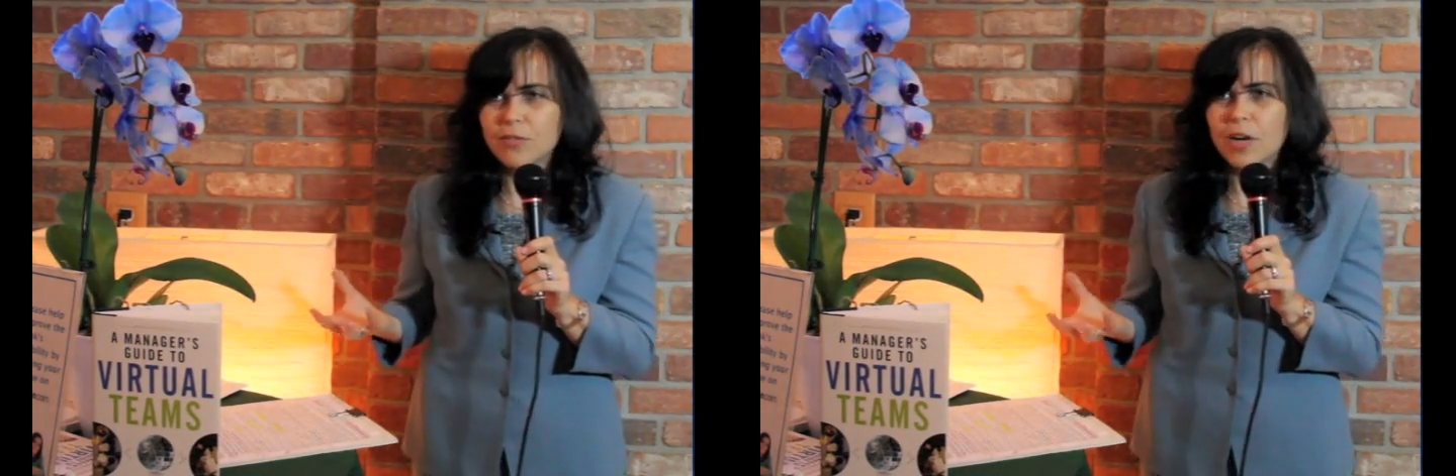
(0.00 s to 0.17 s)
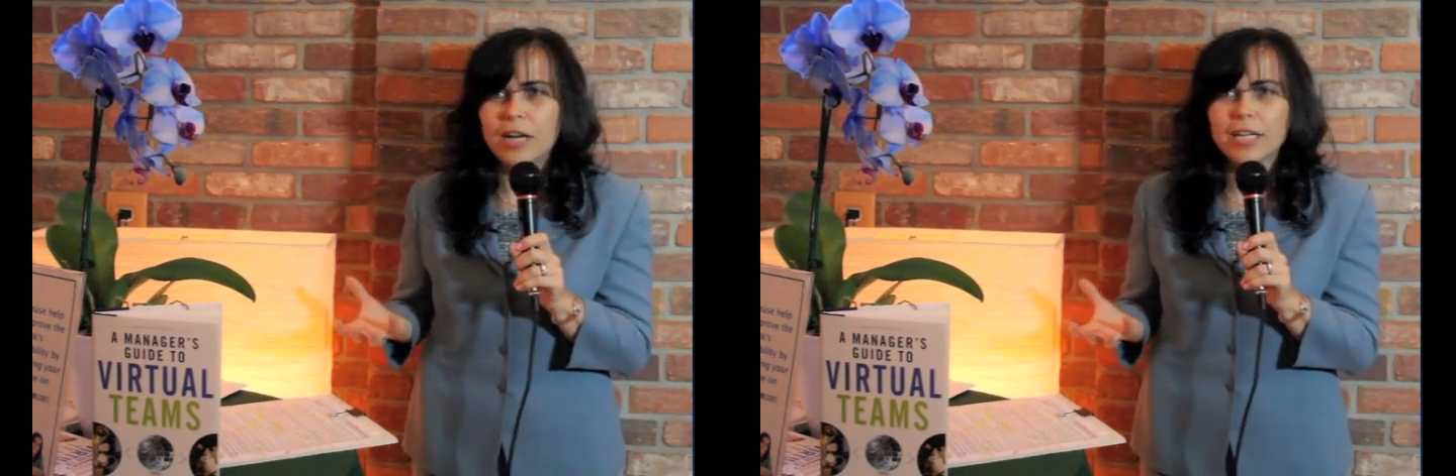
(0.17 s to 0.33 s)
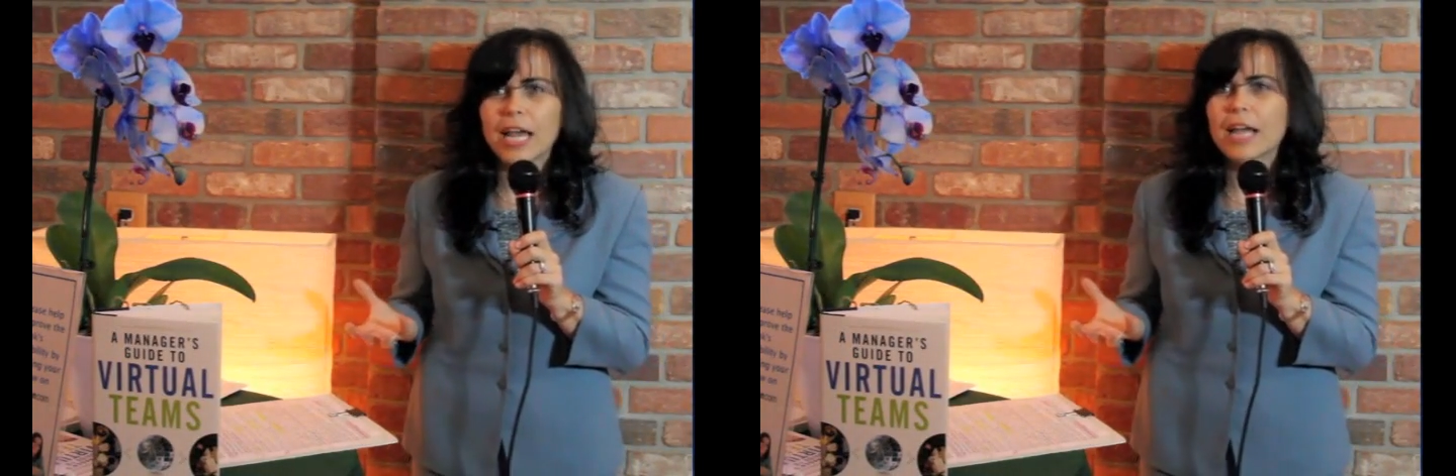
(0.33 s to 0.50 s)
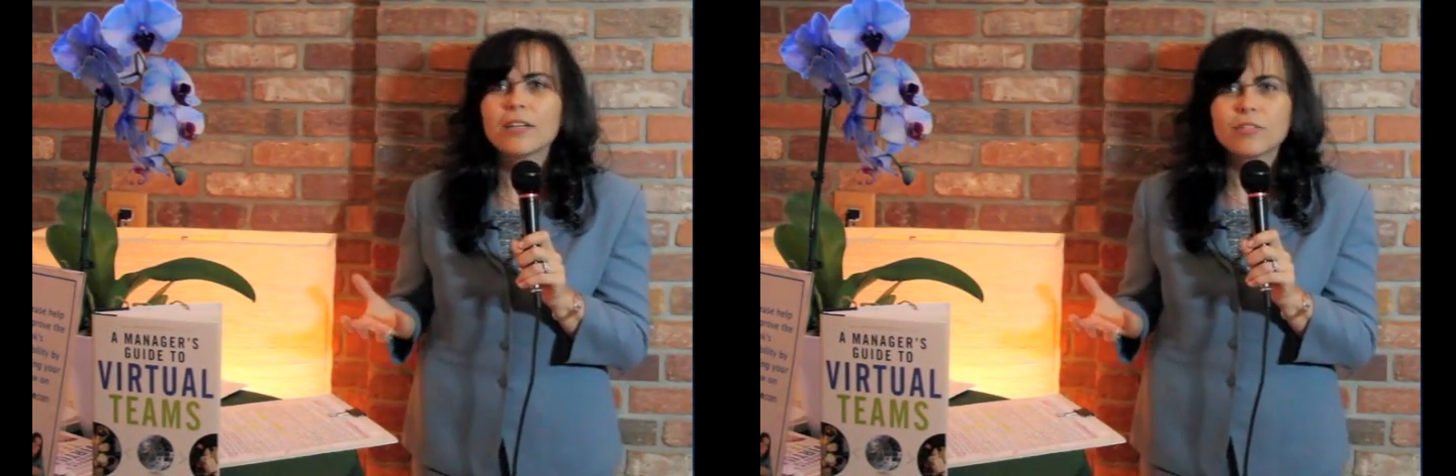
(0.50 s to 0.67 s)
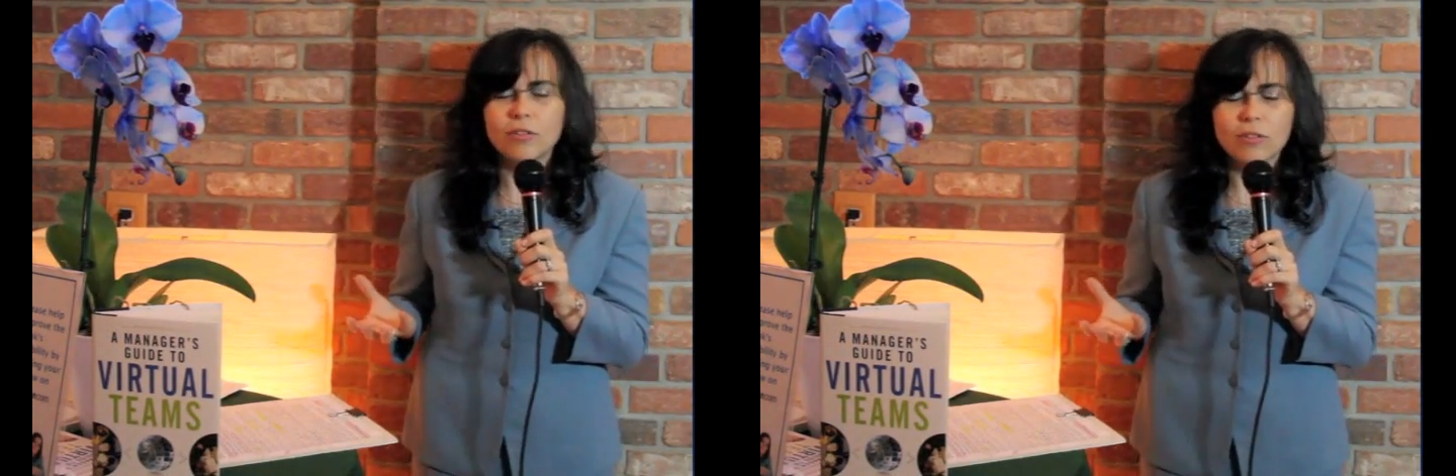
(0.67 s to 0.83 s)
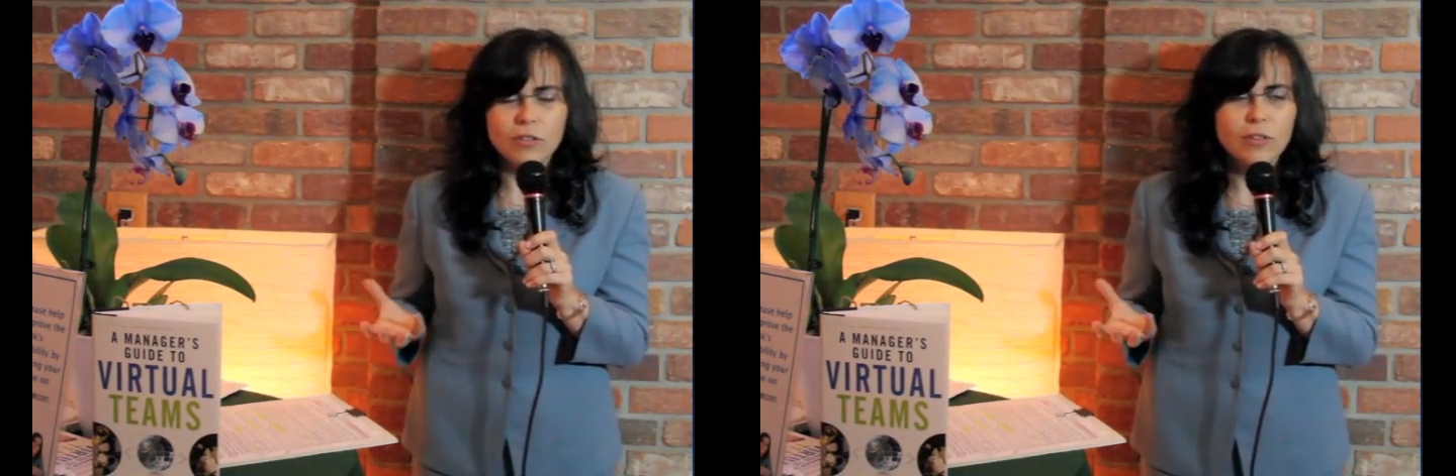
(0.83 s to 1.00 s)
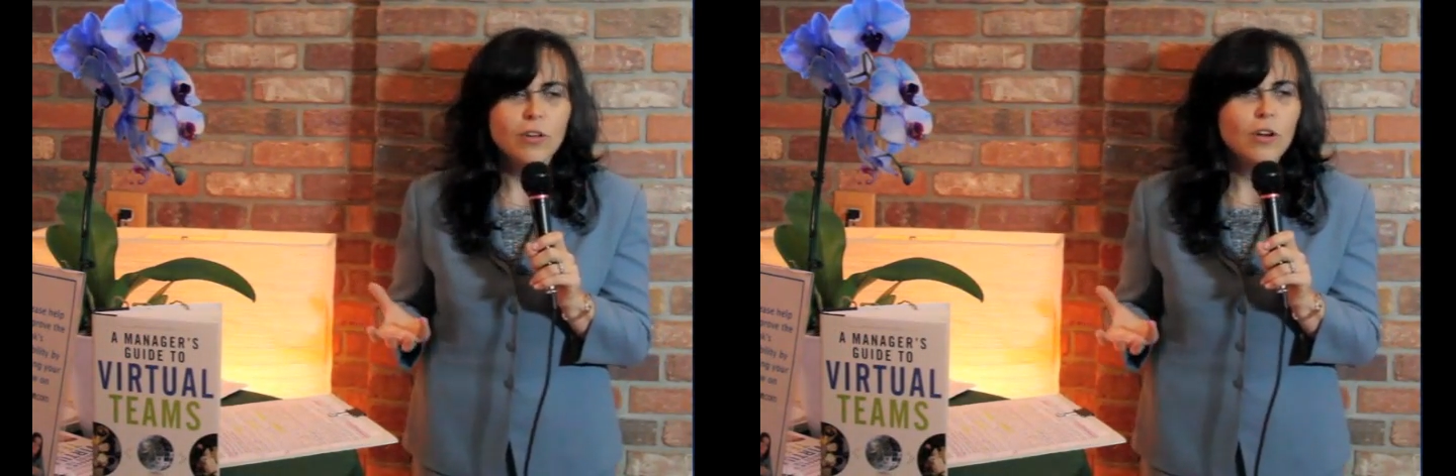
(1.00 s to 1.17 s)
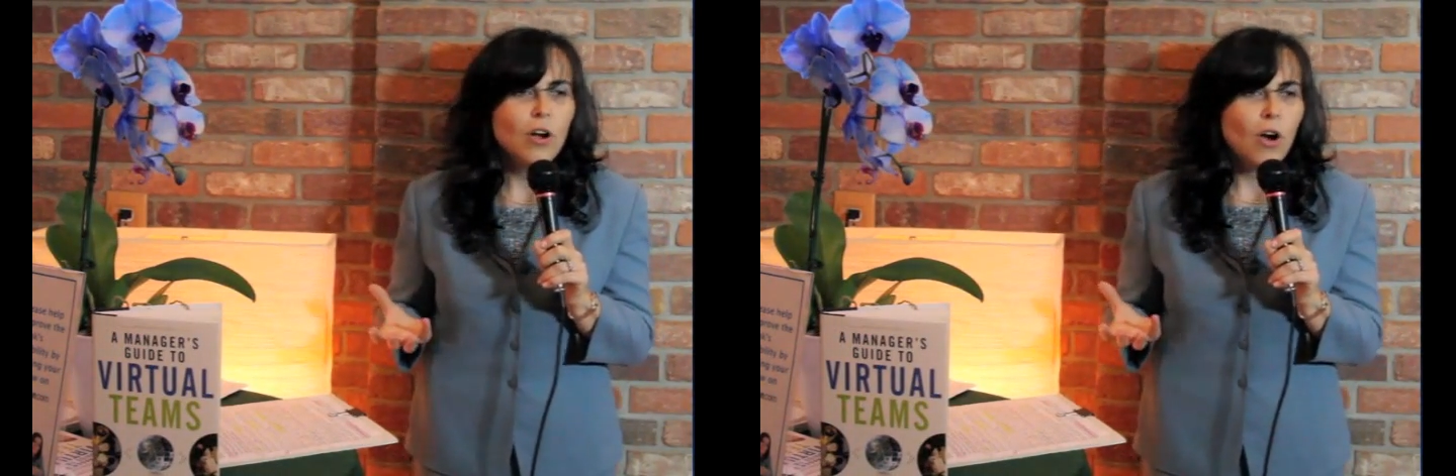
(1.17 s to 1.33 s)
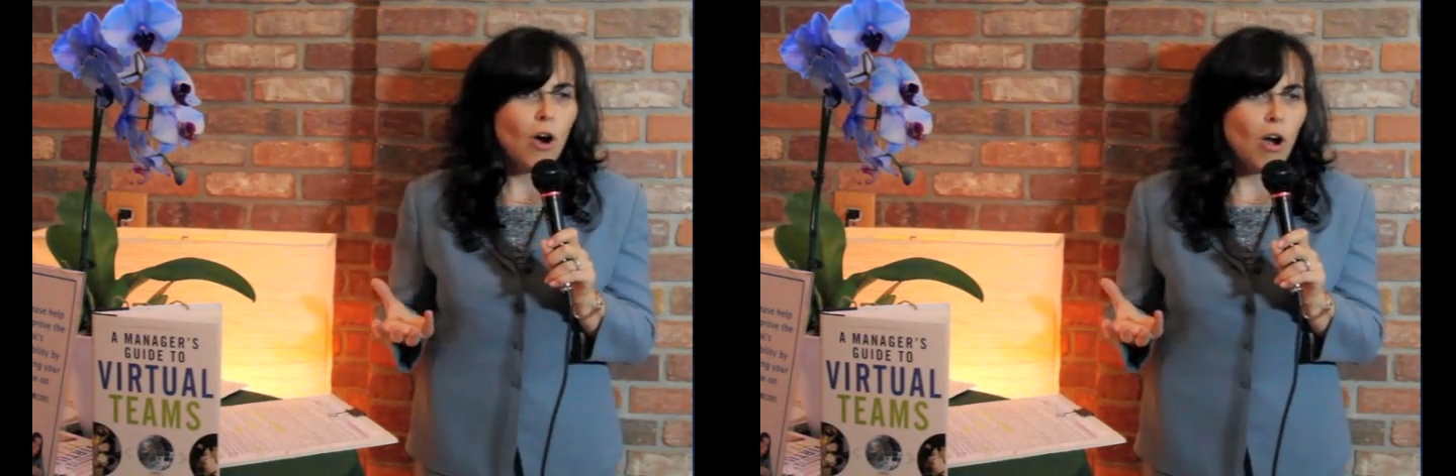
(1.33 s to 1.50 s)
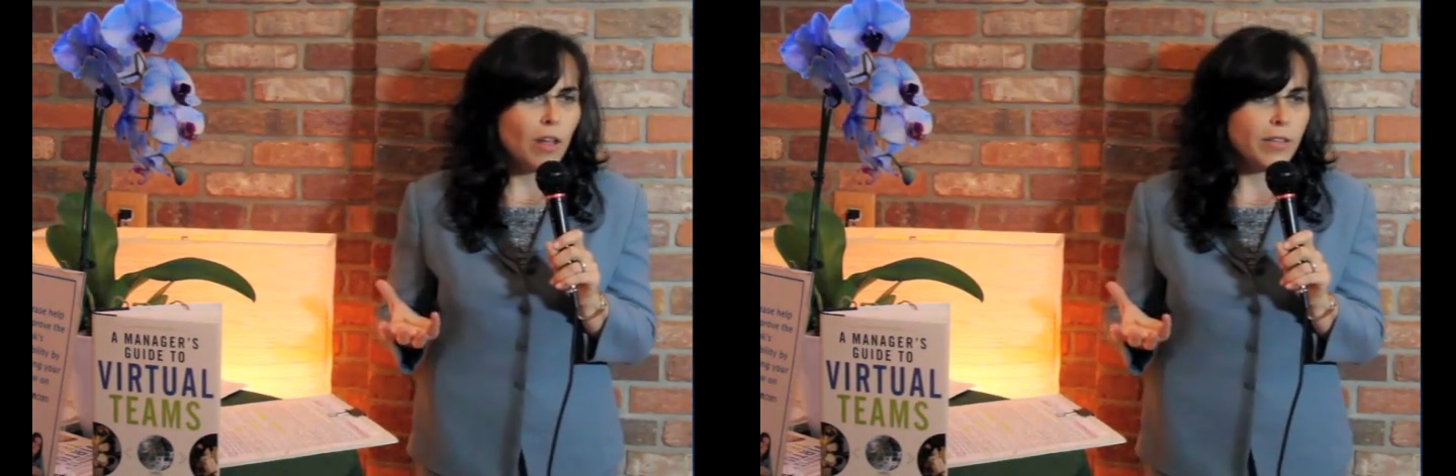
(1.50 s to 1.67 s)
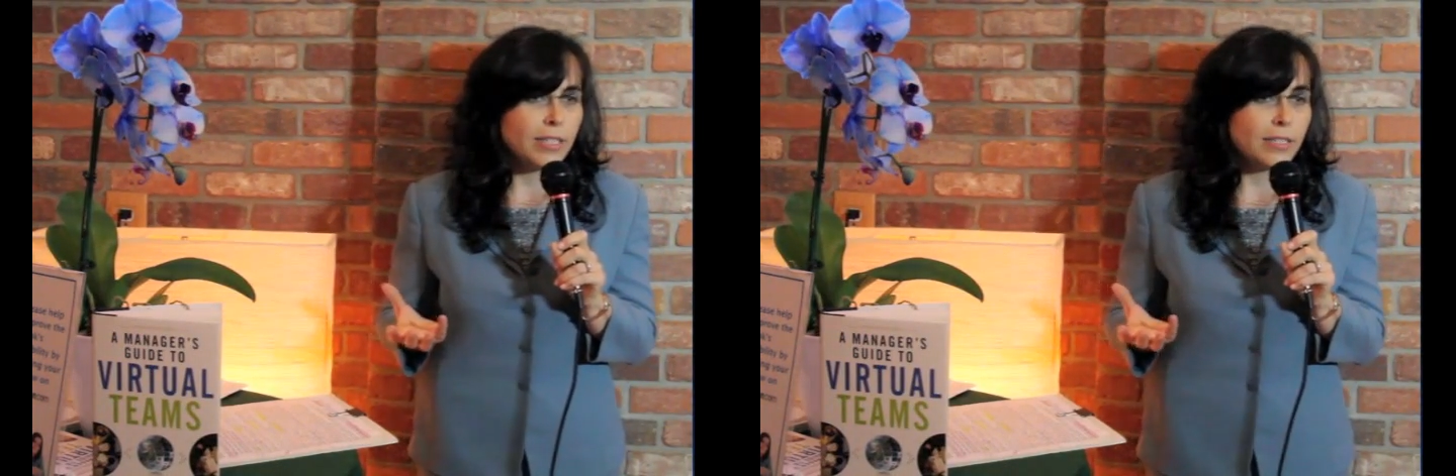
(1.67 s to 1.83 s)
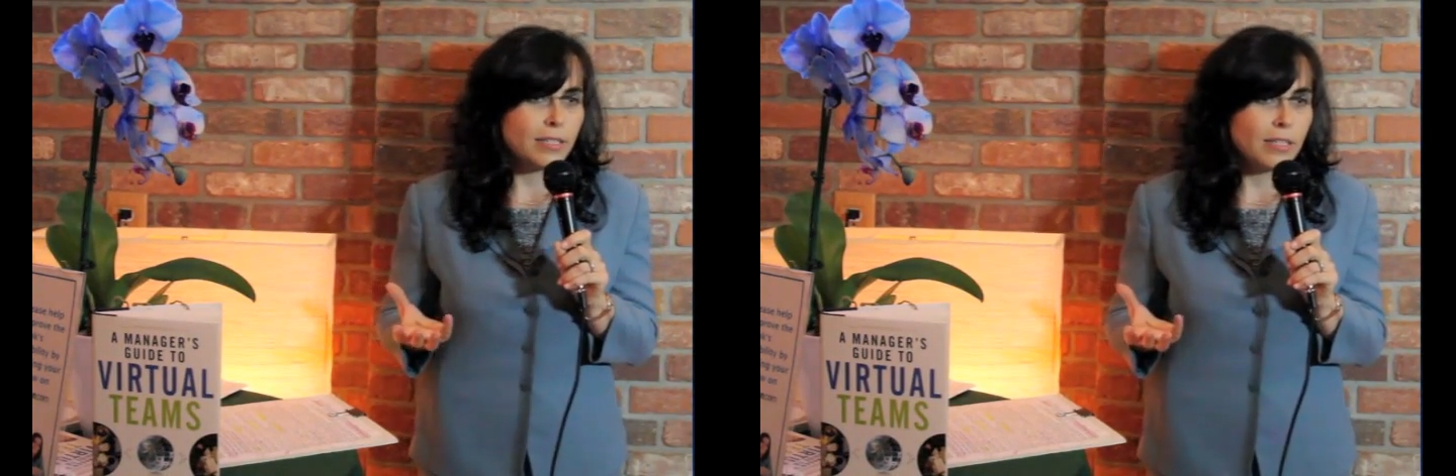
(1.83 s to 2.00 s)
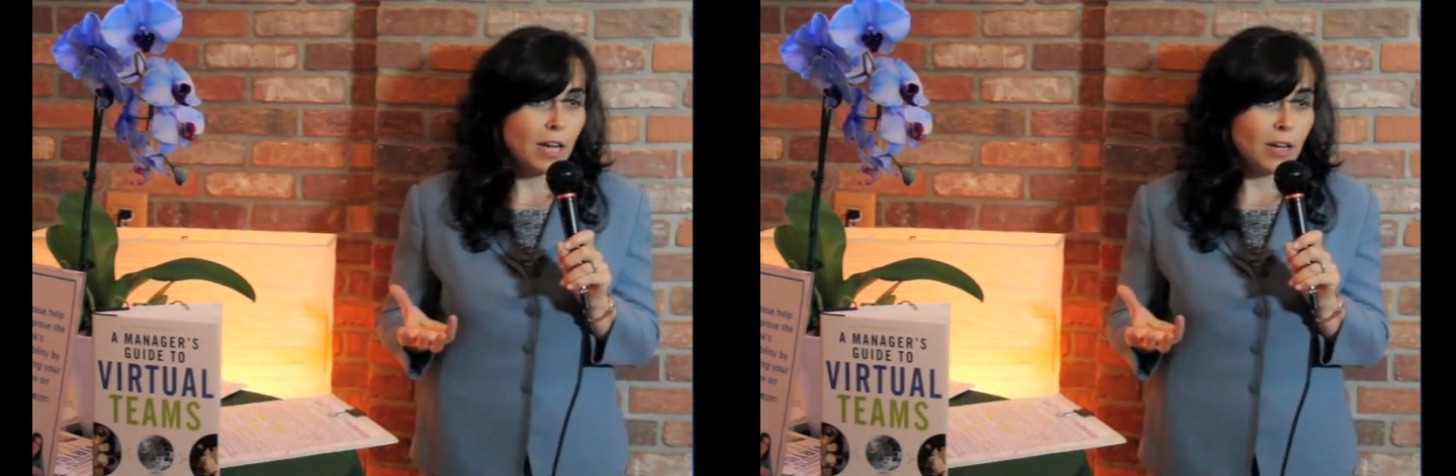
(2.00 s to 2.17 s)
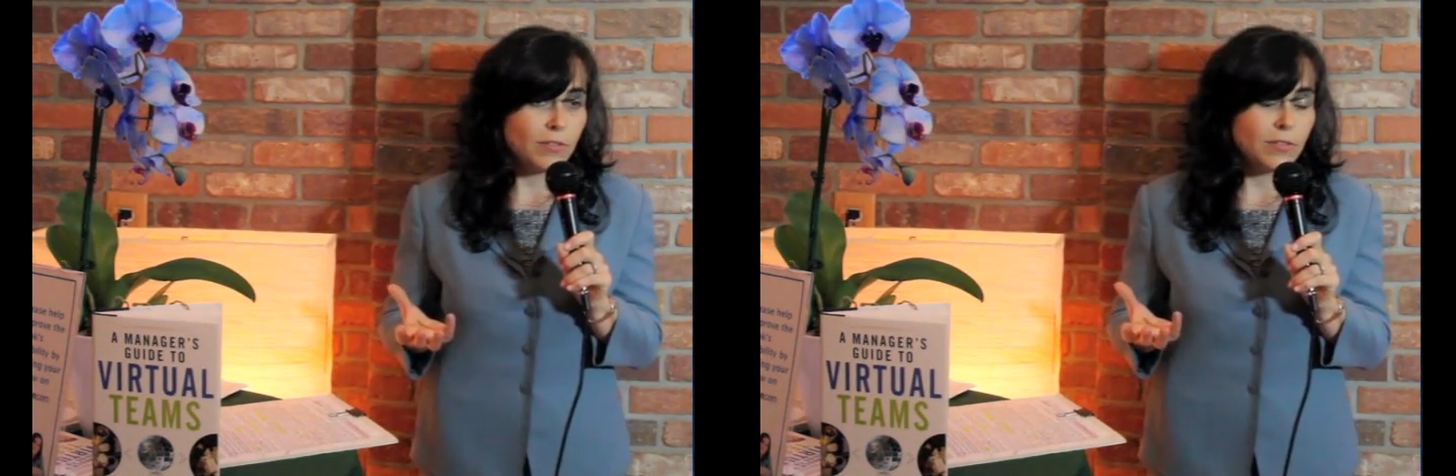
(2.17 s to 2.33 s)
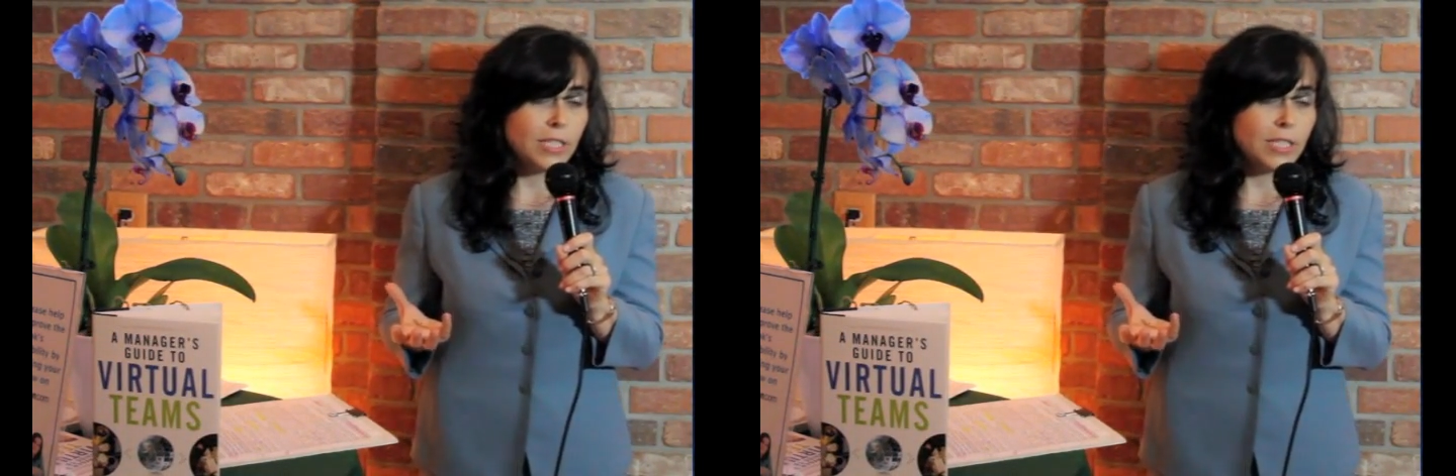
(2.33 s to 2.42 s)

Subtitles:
for how to handle all that stuff.